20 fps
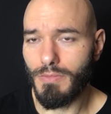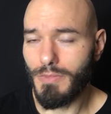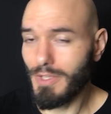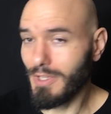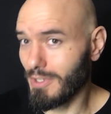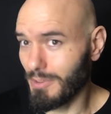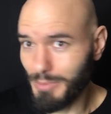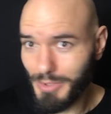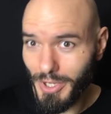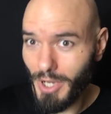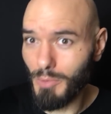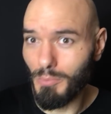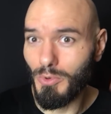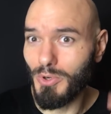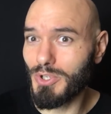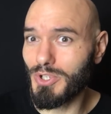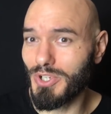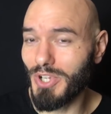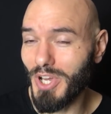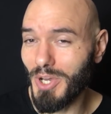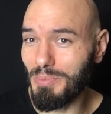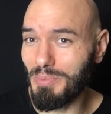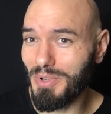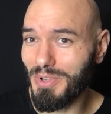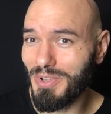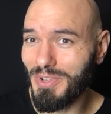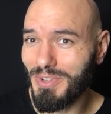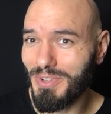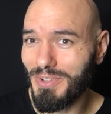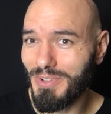It'll be all mushed up,
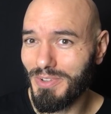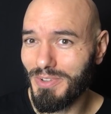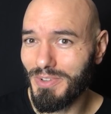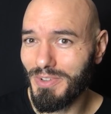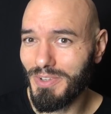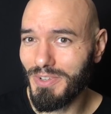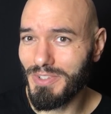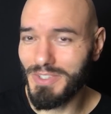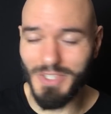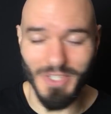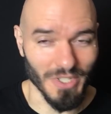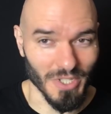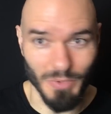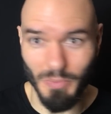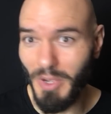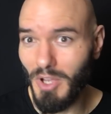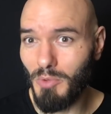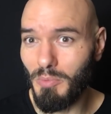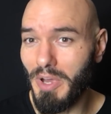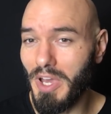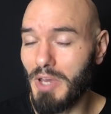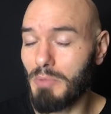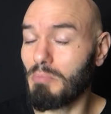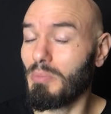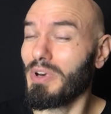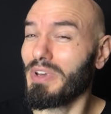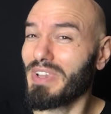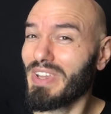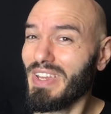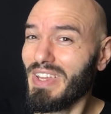it's going to smell bad,
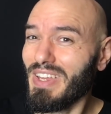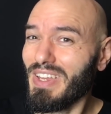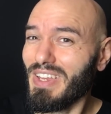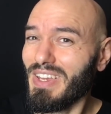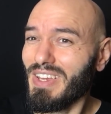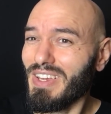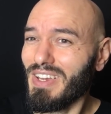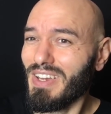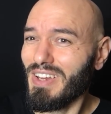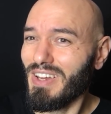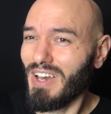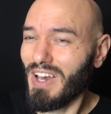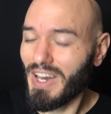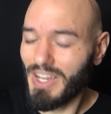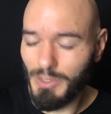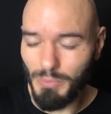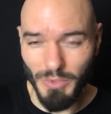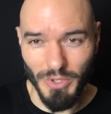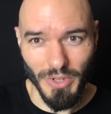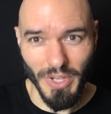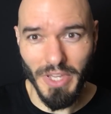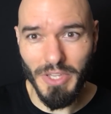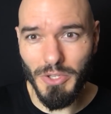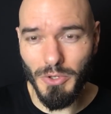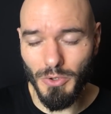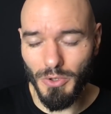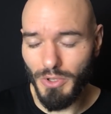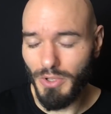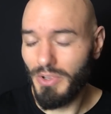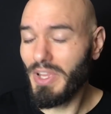but at a
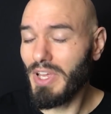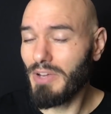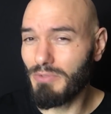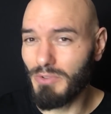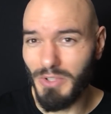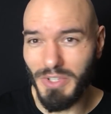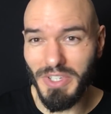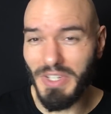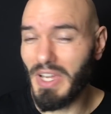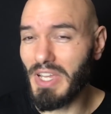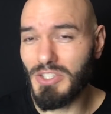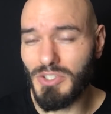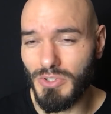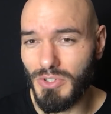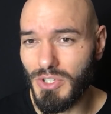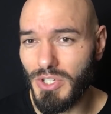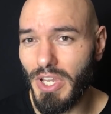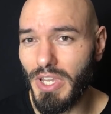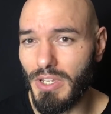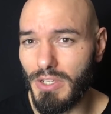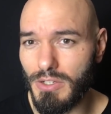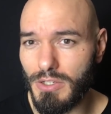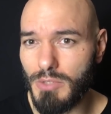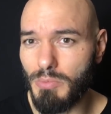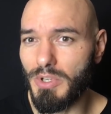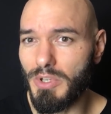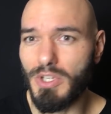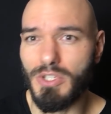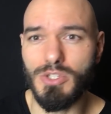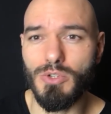molecular level, it hasn't changed
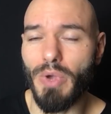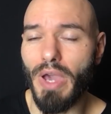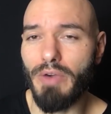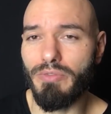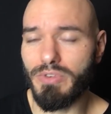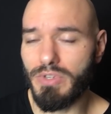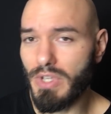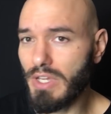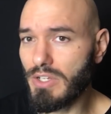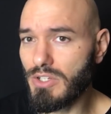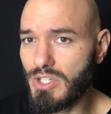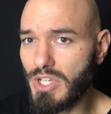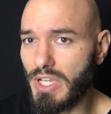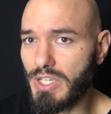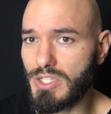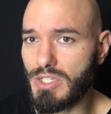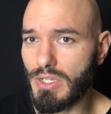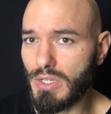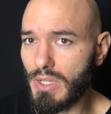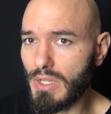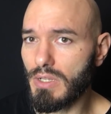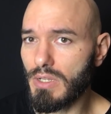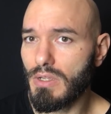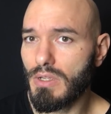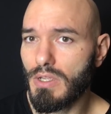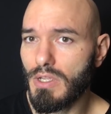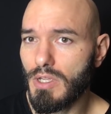because you haven't digested it.